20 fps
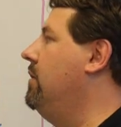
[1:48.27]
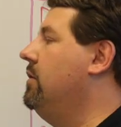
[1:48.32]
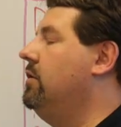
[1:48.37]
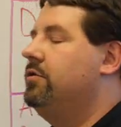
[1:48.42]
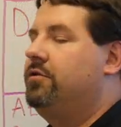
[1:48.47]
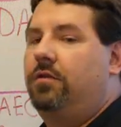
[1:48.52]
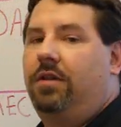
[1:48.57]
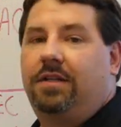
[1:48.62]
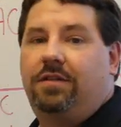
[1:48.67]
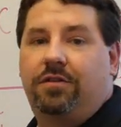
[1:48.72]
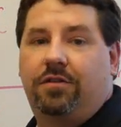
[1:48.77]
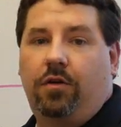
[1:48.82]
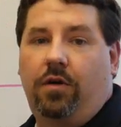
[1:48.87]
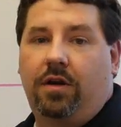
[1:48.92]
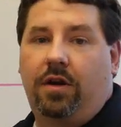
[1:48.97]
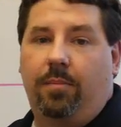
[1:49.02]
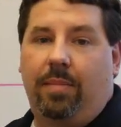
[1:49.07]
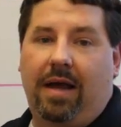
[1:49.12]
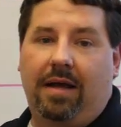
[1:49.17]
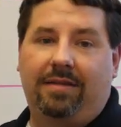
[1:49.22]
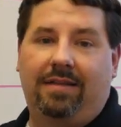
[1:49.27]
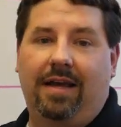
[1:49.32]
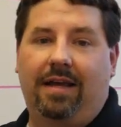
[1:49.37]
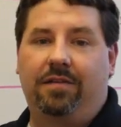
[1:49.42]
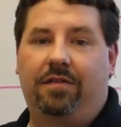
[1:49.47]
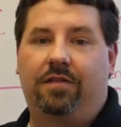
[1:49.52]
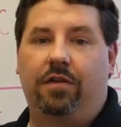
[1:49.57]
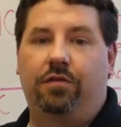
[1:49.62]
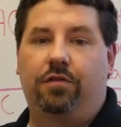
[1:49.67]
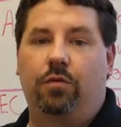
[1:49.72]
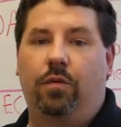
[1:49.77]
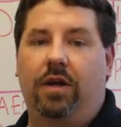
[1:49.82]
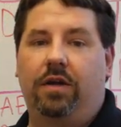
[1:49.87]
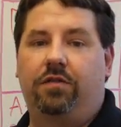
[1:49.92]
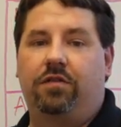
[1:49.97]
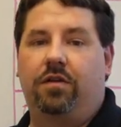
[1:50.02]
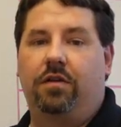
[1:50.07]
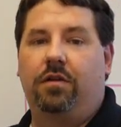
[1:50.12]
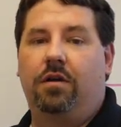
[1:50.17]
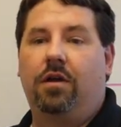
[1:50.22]
So let's talk about that
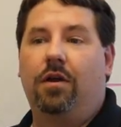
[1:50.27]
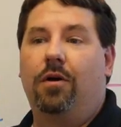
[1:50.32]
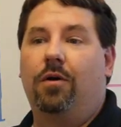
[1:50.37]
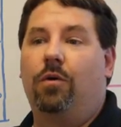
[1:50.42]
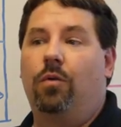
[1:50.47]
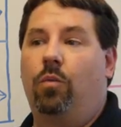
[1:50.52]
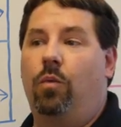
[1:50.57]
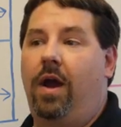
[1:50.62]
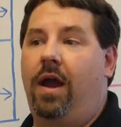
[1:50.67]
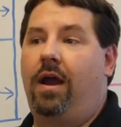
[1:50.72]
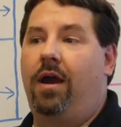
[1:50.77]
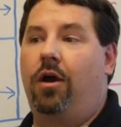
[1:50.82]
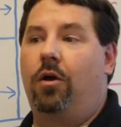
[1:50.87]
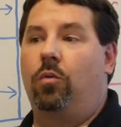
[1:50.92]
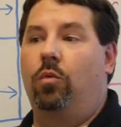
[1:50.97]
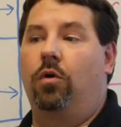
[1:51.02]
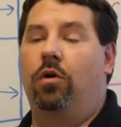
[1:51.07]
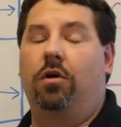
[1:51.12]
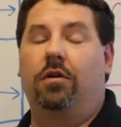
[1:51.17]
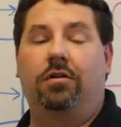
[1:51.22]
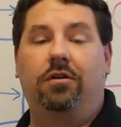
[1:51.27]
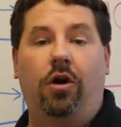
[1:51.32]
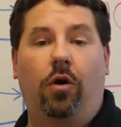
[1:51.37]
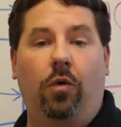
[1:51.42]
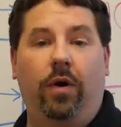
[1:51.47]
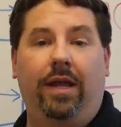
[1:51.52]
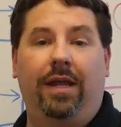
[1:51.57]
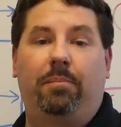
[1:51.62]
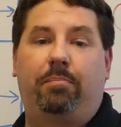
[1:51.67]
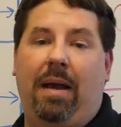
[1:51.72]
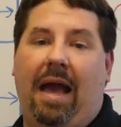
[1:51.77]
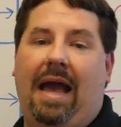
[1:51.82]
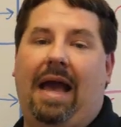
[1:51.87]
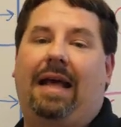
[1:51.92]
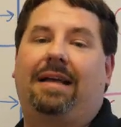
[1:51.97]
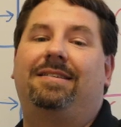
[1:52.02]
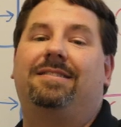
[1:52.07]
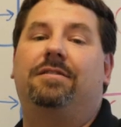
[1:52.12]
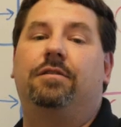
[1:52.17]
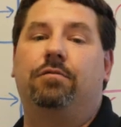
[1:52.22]
situation where we're going
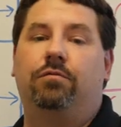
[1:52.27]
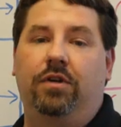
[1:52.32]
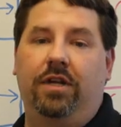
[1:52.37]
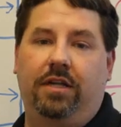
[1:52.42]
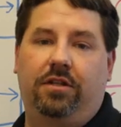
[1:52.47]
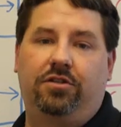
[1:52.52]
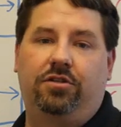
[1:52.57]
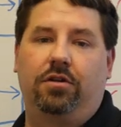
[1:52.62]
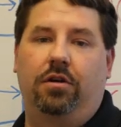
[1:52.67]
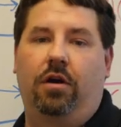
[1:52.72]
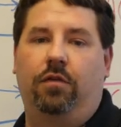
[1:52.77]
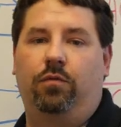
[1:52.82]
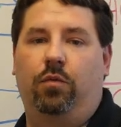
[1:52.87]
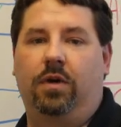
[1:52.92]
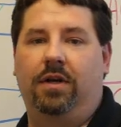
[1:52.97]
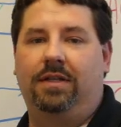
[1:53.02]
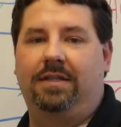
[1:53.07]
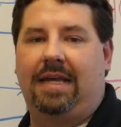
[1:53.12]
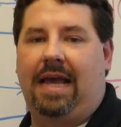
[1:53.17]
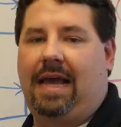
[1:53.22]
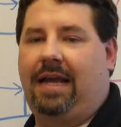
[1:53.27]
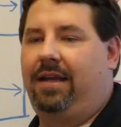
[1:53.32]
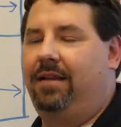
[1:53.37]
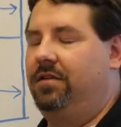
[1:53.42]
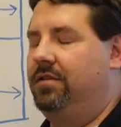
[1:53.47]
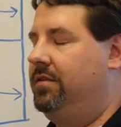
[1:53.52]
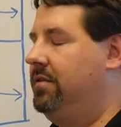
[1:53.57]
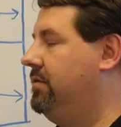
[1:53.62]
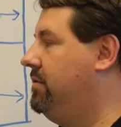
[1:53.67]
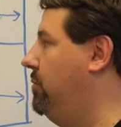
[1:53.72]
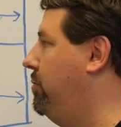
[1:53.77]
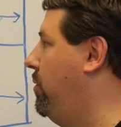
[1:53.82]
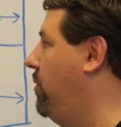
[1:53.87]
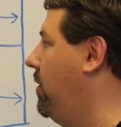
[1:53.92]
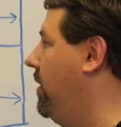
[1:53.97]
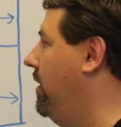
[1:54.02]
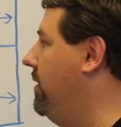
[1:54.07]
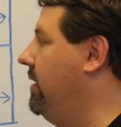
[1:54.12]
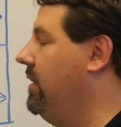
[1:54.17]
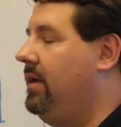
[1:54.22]
past the reach of what a DAC can
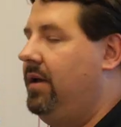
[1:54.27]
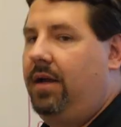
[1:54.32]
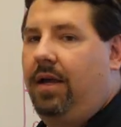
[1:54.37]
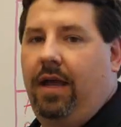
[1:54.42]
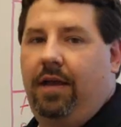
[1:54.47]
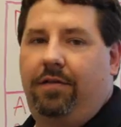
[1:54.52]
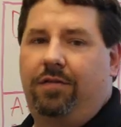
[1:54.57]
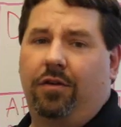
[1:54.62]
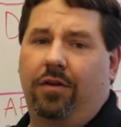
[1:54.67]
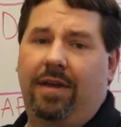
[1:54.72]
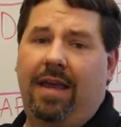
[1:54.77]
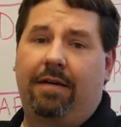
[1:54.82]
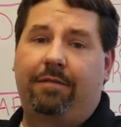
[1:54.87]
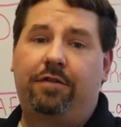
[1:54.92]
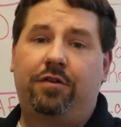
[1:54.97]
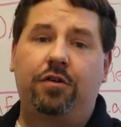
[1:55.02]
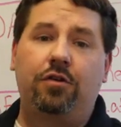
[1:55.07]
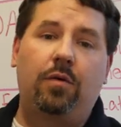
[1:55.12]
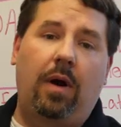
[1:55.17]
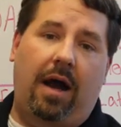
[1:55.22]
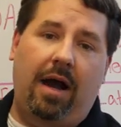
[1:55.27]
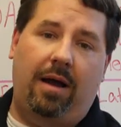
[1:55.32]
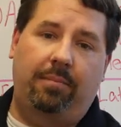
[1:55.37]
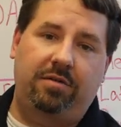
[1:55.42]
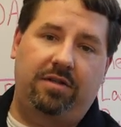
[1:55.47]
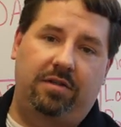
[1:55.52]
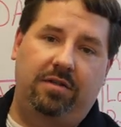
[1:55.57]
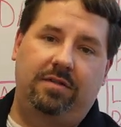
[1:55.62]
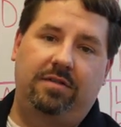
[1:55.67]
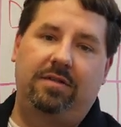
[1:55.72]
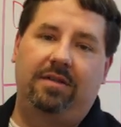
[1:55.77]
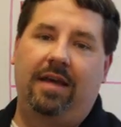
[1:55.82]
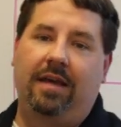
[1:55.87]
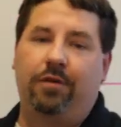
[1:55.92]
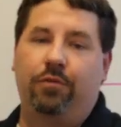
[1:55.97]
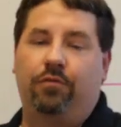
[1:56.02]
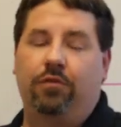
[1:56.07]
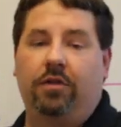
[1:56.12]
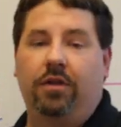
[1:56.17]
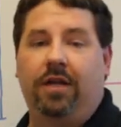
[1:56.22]
support. And so you have two options that
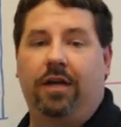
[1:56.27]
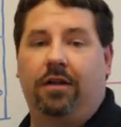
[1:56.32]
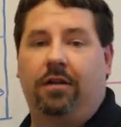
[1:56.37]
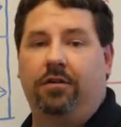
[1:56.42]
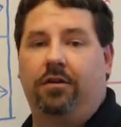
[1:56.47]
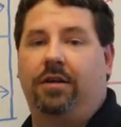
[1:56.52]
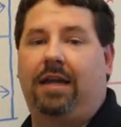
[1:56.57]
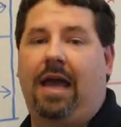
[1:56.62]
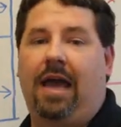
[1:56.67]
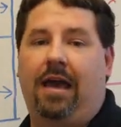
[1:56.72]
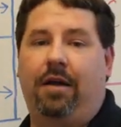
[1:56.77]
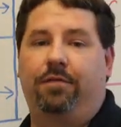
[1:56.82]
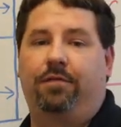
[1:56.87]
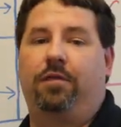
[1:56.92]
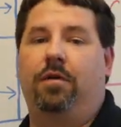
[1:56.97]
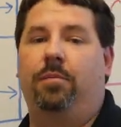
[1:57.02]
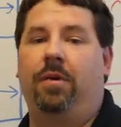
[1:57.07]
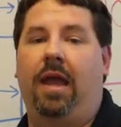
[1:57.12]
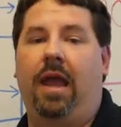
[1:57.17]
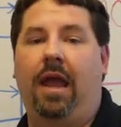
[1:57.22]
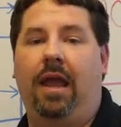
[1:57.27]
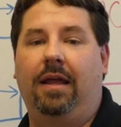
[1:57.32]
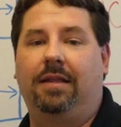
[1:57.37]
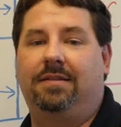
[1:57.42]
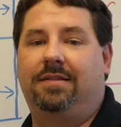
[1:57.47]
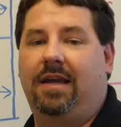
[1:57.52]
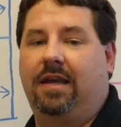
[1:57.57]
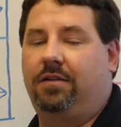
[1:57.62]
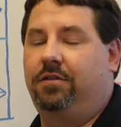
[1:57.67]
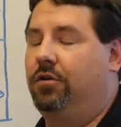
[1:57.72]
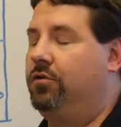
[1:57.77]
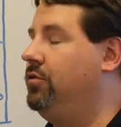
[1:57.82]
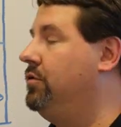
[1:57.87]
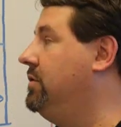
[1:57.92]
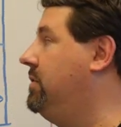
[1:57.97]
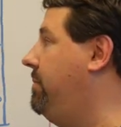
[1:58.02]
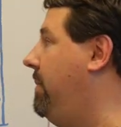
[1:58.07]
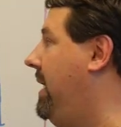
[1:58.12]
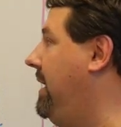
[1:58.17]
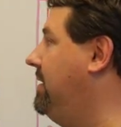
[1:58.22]
you're really going to look at from a technical
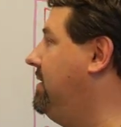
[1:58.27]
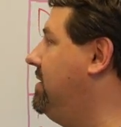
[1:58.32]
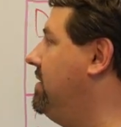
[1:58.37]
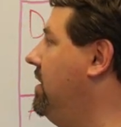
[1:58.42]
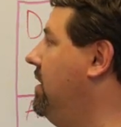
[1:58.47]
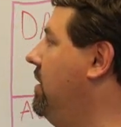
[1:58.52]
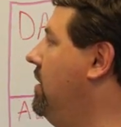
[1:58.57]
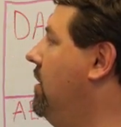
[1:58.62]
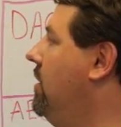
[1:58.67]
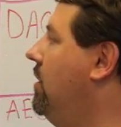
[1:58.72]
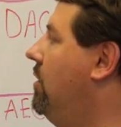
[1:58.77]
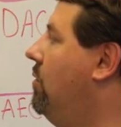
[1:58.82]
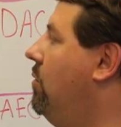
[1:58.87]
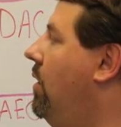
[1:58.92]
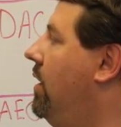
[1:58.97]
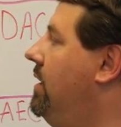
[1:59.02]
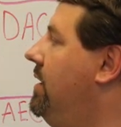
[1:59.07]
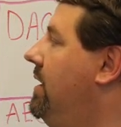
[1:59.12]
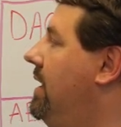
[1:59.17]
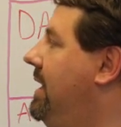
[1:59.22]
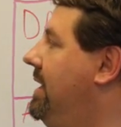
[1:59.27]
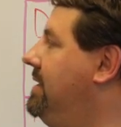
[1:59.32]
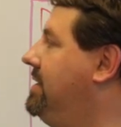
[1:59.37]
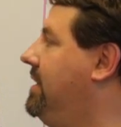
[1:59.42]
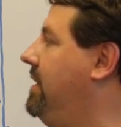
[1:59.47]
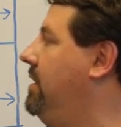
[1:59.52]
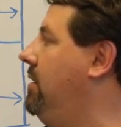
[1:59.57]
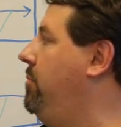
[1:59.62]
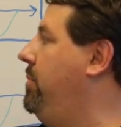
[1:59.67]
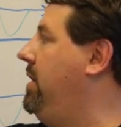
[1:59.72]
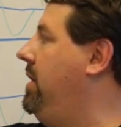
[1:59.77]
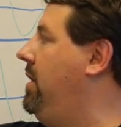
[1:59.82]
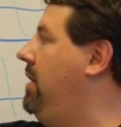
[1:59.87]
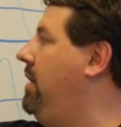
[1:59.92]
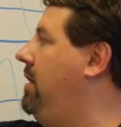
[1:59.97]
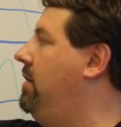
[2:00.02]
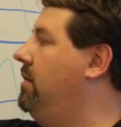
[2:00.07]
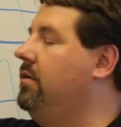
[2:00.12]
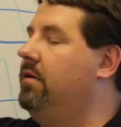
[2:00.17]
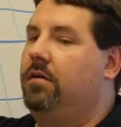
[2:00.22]
space. One is going to
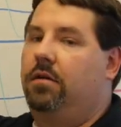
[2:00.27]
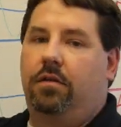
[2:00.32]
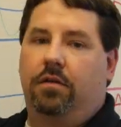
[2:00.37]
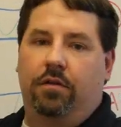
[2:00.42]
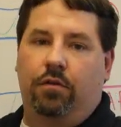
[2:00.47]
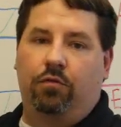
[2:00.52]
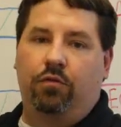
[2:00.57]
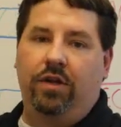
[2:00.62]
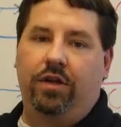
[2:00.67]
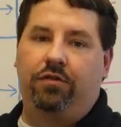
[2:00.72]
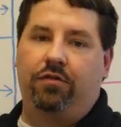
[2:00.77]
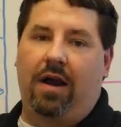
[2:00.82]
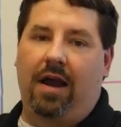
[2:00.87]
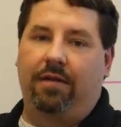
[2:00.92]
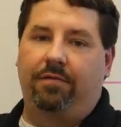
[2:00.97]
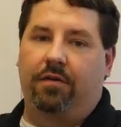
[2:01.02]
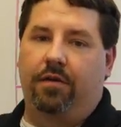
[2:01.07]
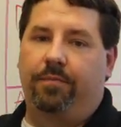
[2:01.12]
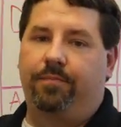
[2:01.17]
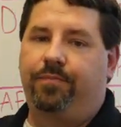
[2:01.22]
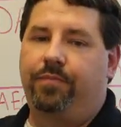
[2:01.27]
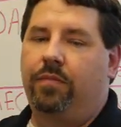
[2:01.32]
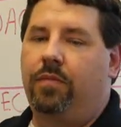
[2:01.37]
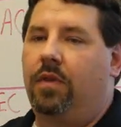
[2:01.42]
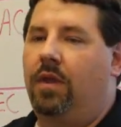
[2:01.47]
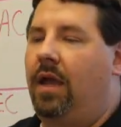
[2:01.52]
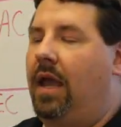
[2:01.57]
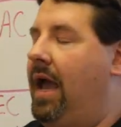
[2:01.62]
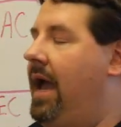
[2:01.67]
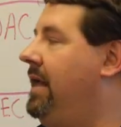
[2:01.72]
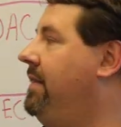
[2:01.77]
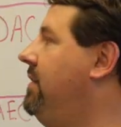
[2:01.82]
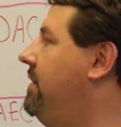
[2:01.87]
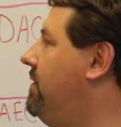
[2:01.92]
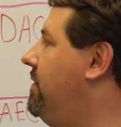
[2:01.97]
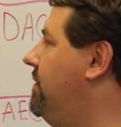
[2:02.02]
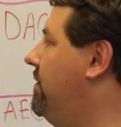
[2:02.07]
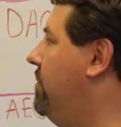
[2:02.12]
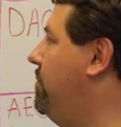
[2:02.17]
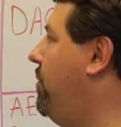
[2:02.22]
be the redriver. And
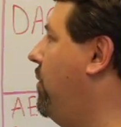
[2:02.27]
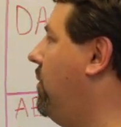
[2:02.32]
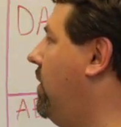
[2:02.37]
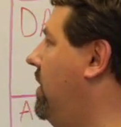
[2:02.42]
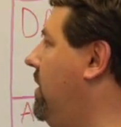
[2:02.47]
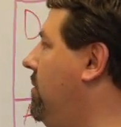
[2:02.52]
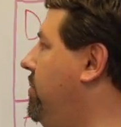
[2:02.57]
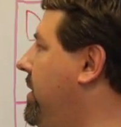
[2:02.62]
this is important